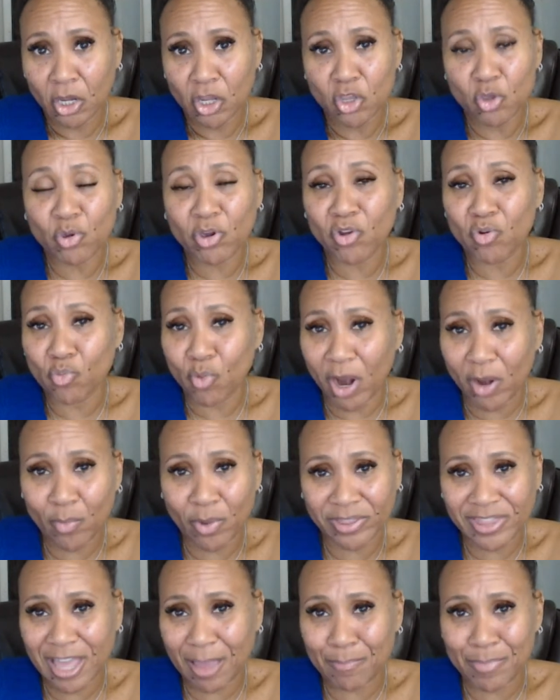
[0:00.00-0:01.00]
you can run
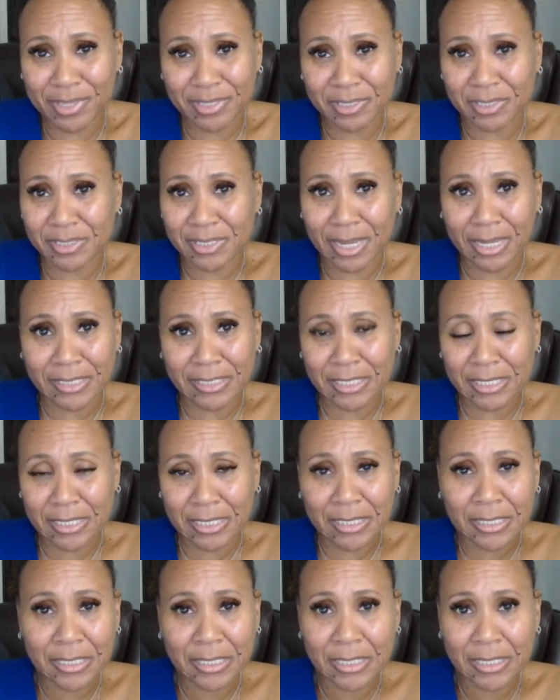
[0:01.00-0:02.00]
with that business
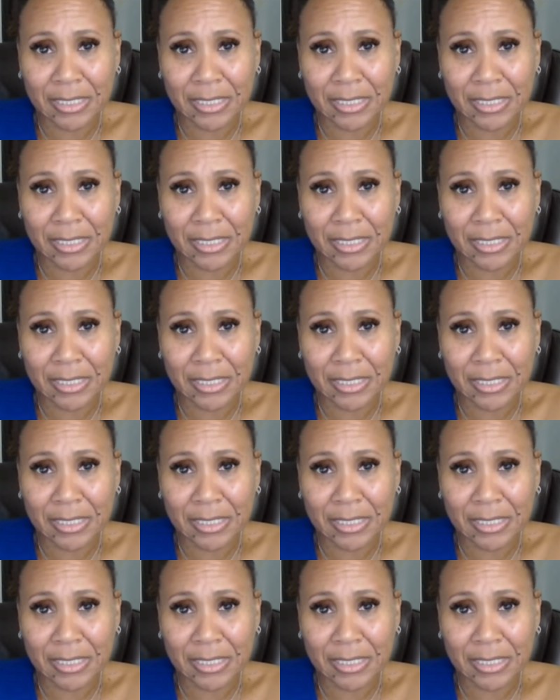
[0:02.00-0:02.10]
idea.